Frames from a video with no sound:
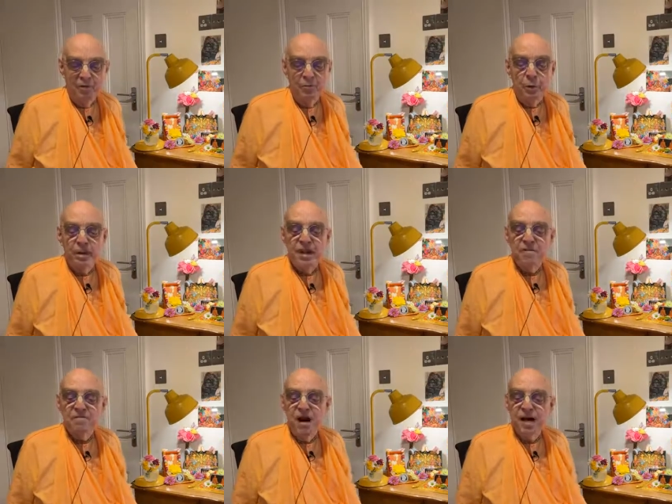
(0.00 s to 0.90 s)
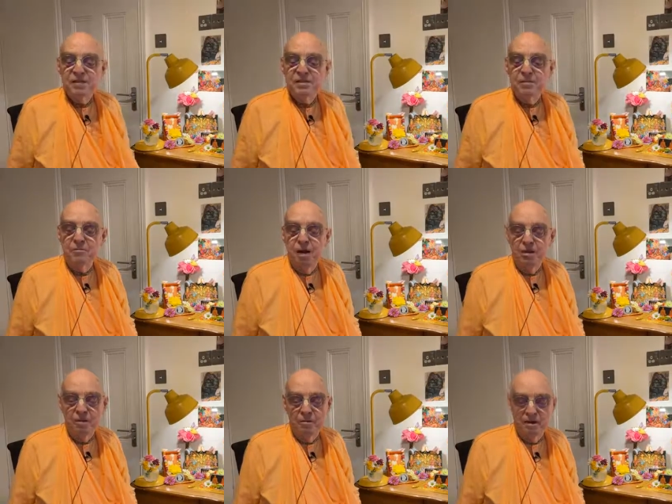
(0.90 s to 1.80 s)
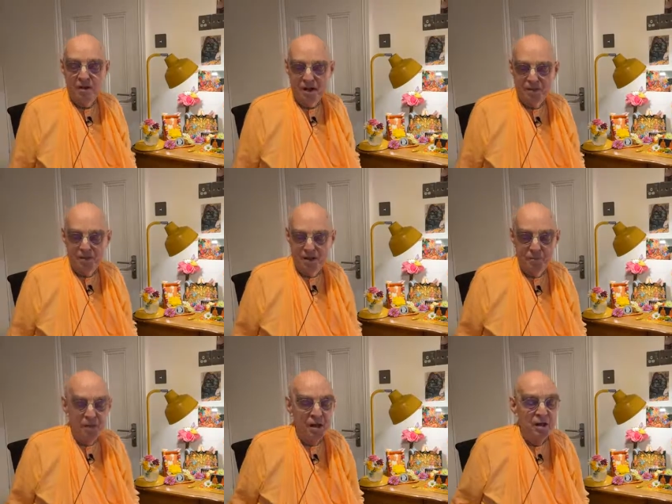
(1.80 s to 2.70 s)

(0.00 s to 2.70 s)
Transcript: Varuna advised Hiranyaksha